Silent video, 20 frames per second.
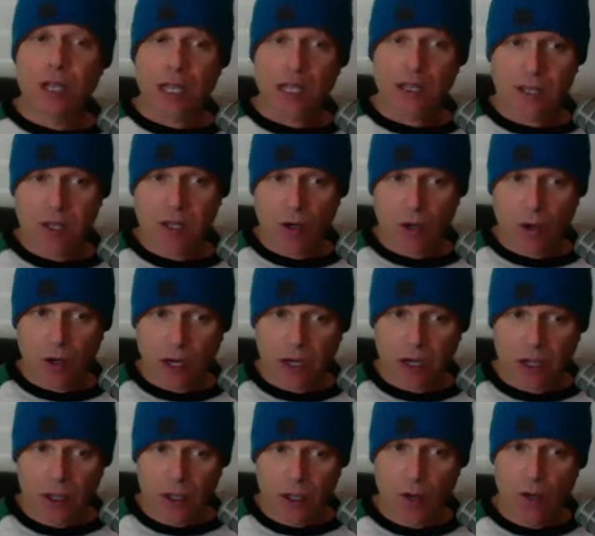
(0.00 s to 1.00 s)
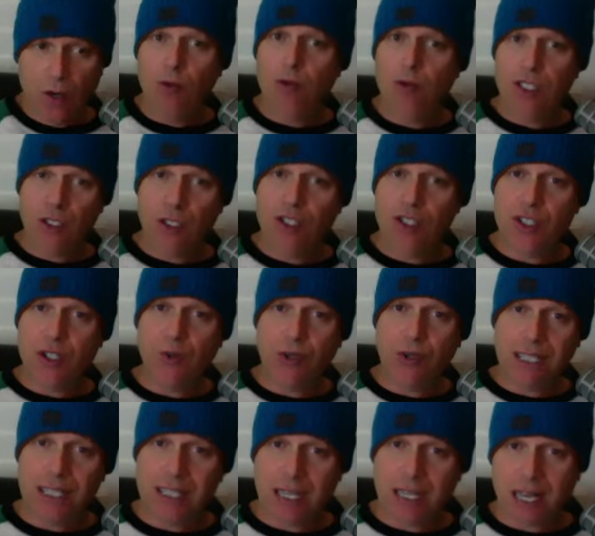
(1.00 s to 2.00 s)
Like, so are you just doing
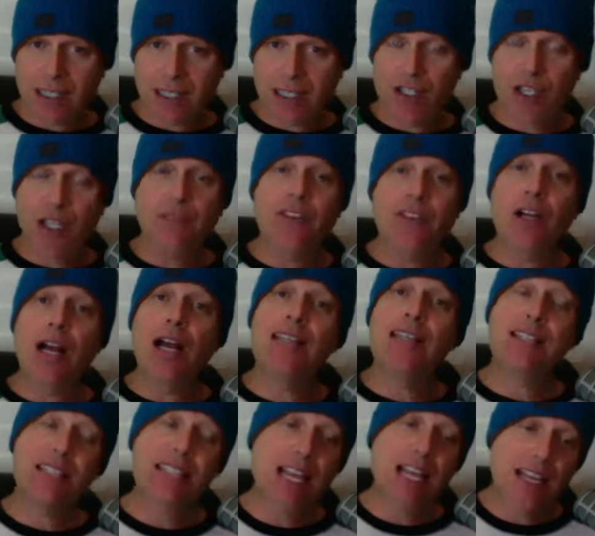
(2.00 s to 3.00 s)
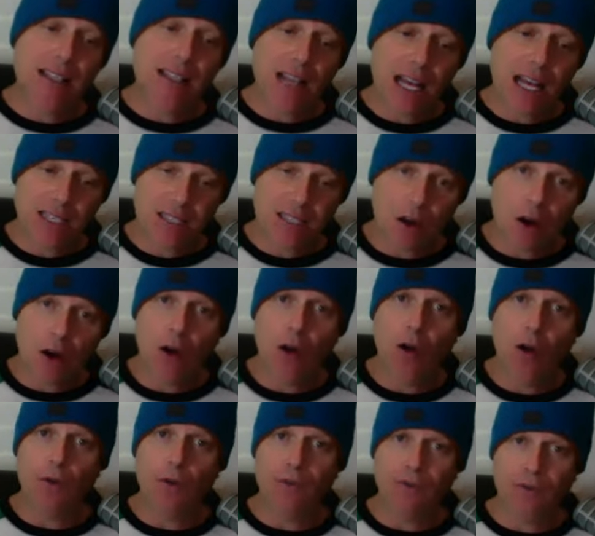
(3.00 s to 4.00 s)
the side dish? If you, as staying as a
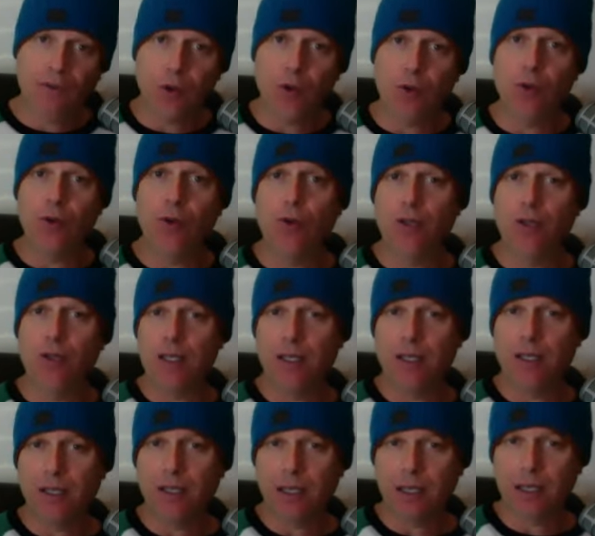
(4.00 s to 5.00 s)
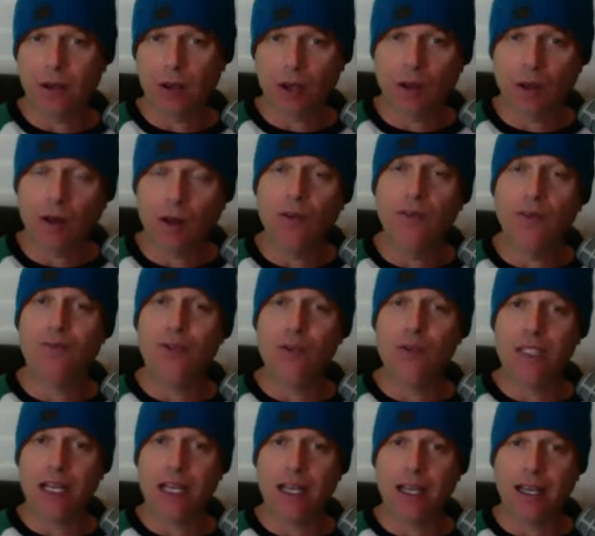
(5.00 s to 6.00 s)
whole food, you know, on a whole
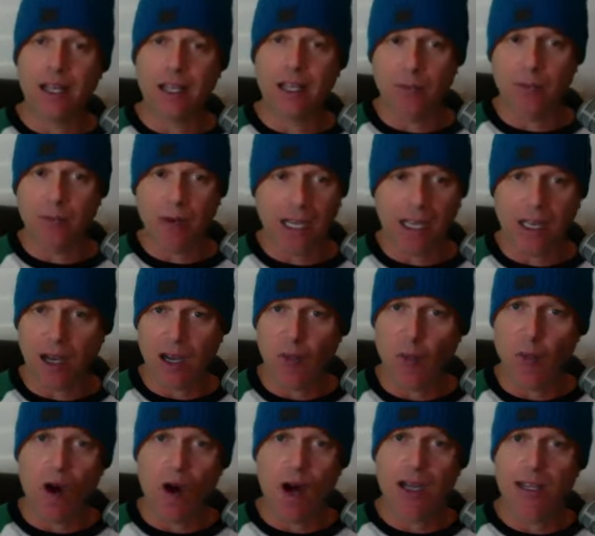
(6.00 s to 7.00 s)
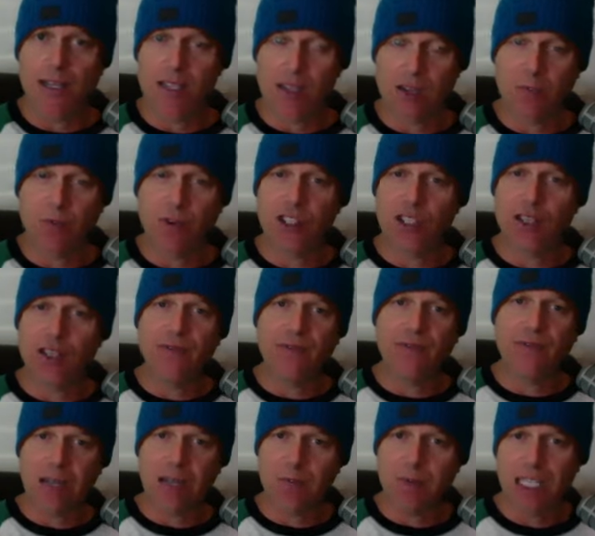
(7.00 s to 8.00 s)
food diet, you might not want so much of the
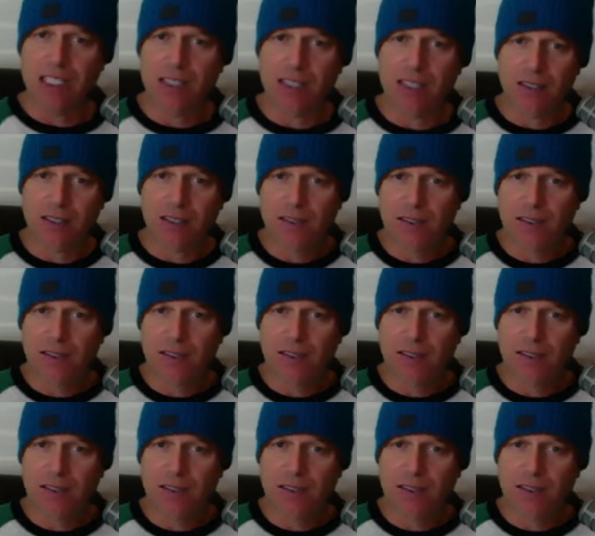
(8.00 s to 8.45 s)
fake meats?